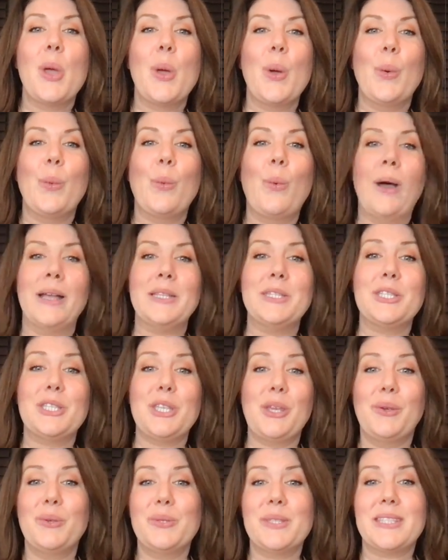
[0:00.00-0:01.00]

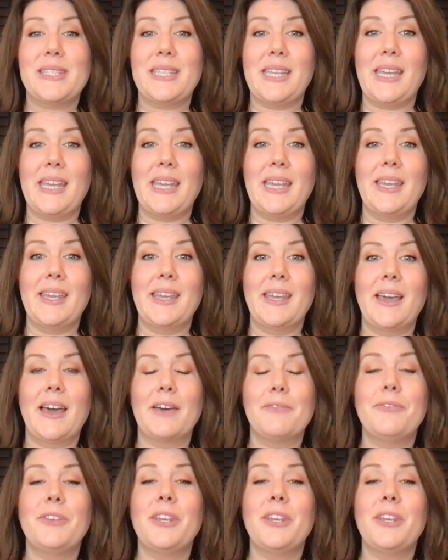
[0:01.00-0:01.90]
Once you see a